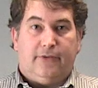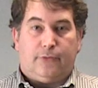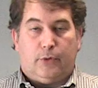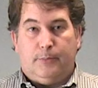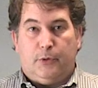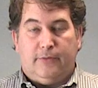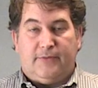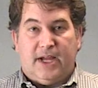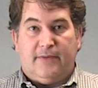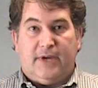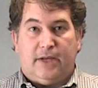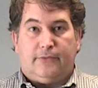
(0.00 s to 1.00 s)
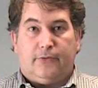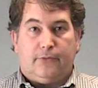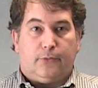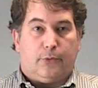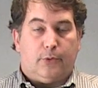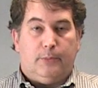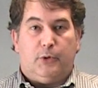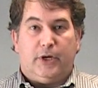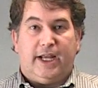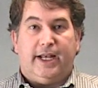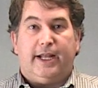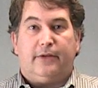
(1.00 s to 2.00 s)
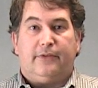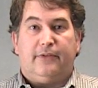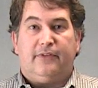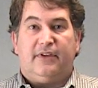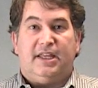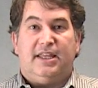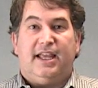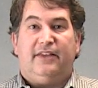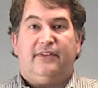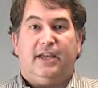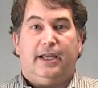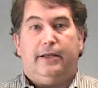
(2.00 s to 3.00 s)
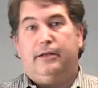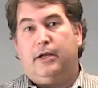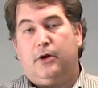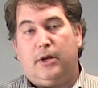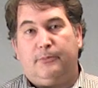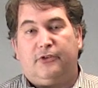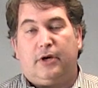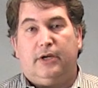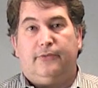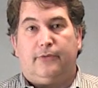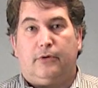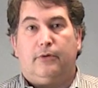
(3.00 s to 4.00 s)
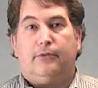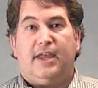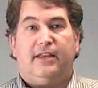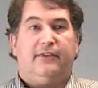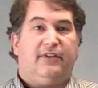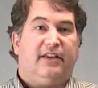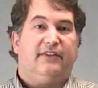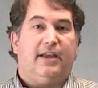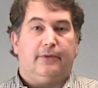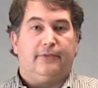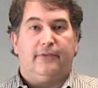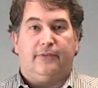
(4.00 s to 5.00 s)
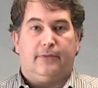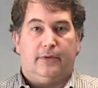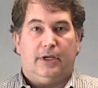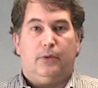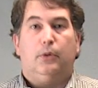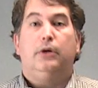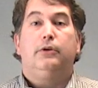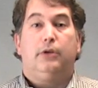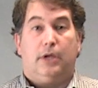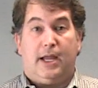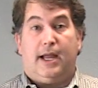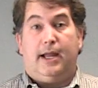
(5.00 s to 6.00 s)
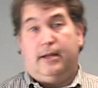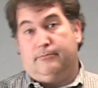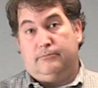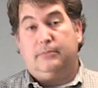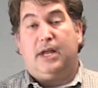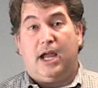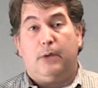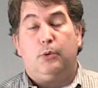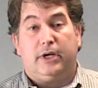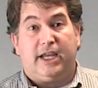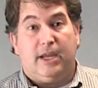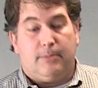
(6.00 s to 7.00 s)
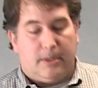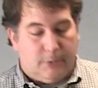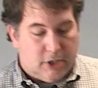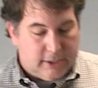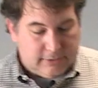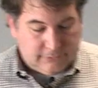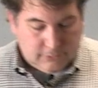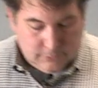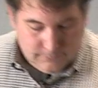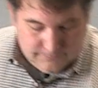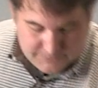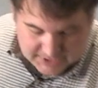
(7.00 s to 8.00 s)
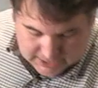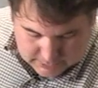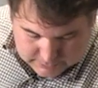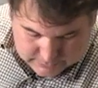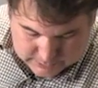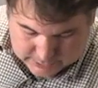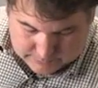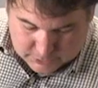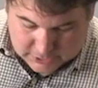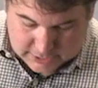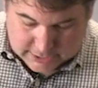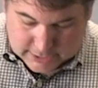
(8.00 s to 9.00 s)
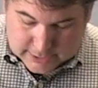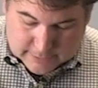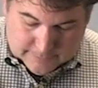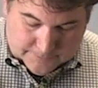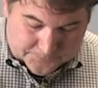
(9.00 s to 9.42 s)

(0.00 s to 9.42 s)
is 3.5 ounces or 3.8 ounces, and they say, no, I'm sorry, sir, that's 6 ounces. Well, I want to keep my product, so I put it in there.